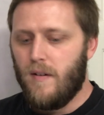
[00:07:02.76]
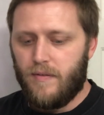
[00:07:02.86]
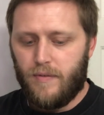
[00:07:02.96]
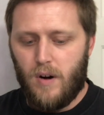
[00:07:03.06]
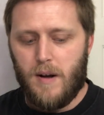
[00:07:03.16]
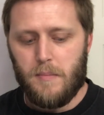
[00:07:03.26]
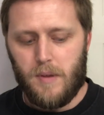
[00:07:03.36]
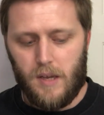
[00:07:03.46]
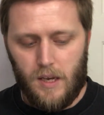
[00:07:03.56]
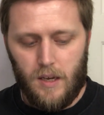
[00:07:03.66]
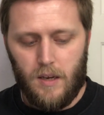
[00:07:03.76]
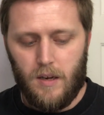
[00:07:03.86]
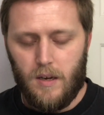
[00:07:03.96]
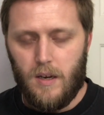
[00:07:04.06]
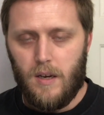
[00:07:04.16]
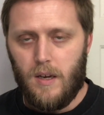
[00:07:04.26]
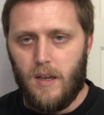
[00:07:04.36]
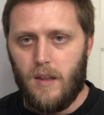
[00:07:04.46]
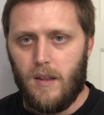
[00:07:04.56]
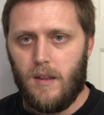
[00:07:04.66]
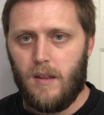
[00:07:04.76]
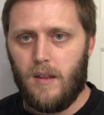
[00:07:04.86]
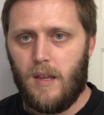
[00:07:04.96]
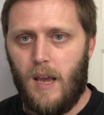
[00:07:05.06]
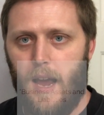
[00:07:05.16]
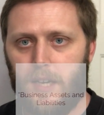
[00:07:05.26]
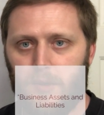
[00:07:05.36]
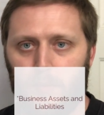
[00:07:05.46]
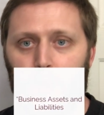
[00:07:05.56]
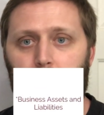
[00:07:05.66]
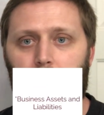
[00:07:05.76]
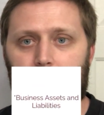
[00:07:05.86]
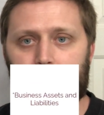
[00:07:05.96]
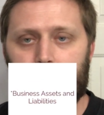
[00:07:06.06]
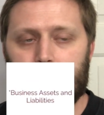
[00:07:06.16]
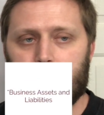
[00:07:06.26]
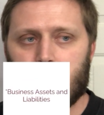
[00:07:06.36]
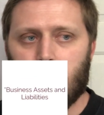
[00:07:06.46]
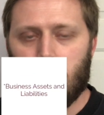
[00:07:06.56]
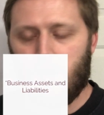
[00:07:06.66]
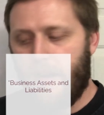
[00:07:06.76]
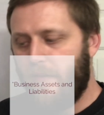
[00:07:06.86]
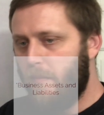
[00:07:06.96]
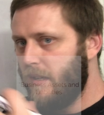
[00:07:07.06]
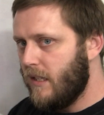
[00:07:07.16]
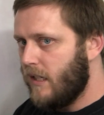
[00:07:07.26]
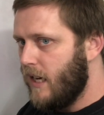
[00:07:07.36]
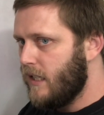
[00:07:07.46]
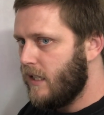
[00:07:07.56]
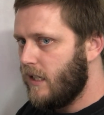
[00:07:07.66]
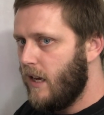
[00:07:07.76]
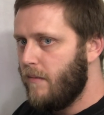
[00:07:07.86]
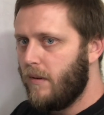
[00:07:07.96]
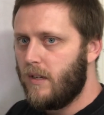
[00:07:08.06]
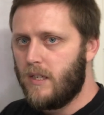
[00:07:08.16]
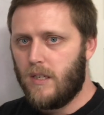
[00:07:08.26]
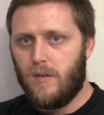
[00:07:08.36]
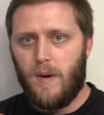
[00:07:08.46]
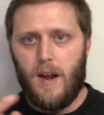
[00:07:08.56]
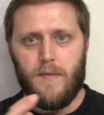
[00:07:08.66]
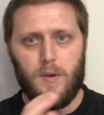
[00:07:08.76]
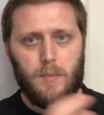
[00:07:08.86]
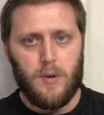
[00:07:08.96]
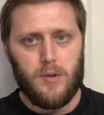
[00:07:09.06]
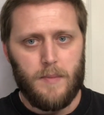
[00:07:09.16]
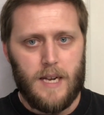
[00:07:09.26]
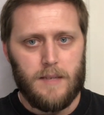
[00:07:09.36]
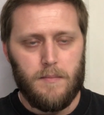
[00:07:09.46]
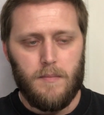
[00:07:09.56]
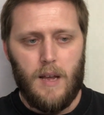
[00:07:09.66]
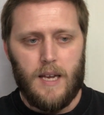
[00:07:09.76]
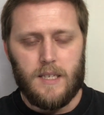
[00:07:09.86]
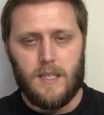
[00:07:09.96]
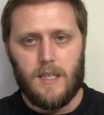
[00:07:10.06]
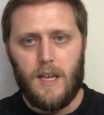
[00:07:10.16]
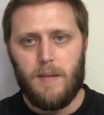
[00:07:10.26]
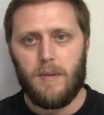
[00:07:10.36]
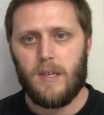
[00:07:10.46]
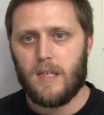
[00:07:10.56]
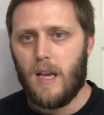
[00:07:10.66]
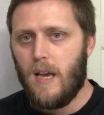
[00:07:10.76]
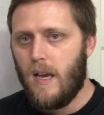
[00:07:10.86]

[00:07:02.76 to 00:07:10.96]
from the actual personal assets. So they have the business assets and liabilities, and you have your personal assets and liabilities.